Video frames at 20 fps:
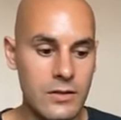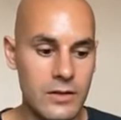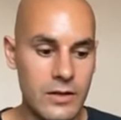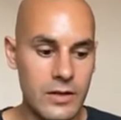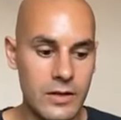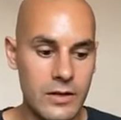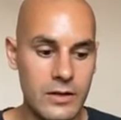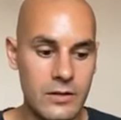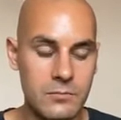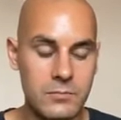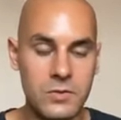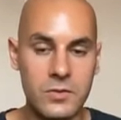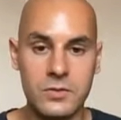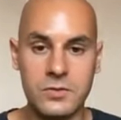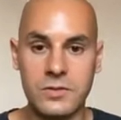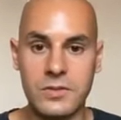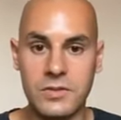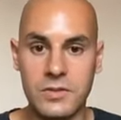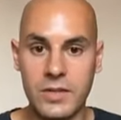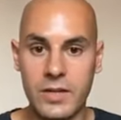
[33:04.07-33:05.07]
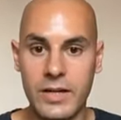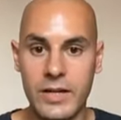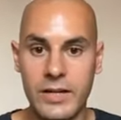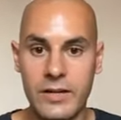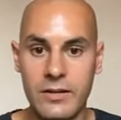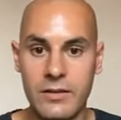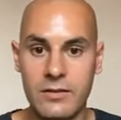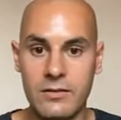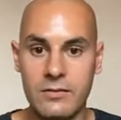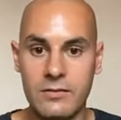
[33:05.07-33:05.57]
Dr.
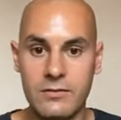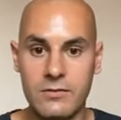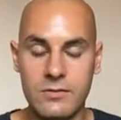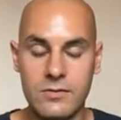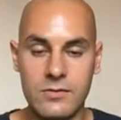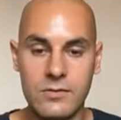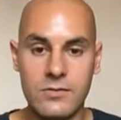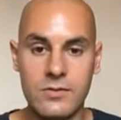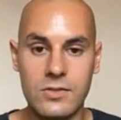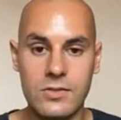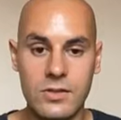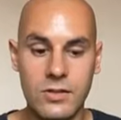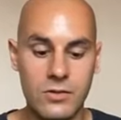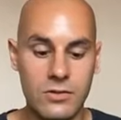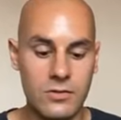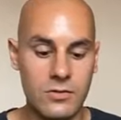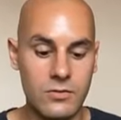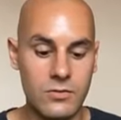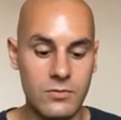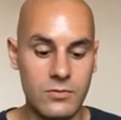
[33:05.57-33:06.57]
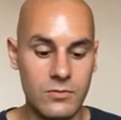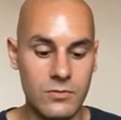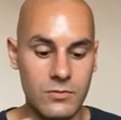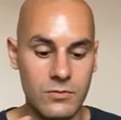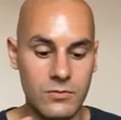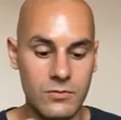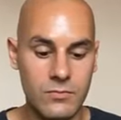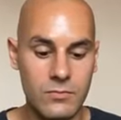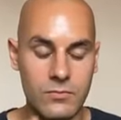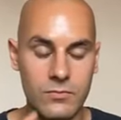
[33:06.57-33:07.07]
Diet, so
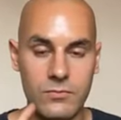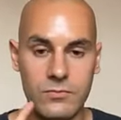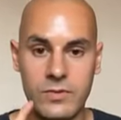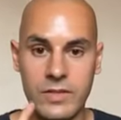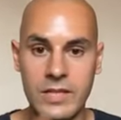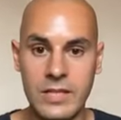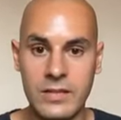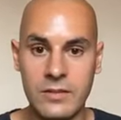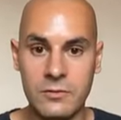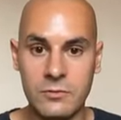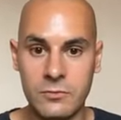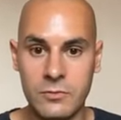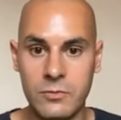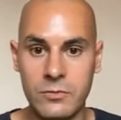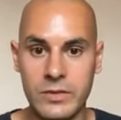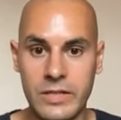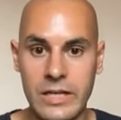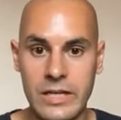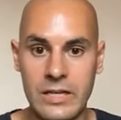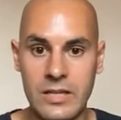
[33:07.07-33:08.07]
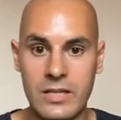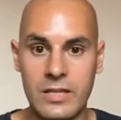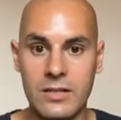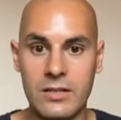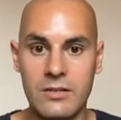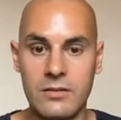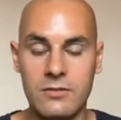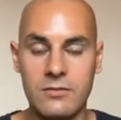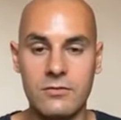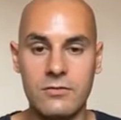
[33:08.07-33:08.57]
eating all organic,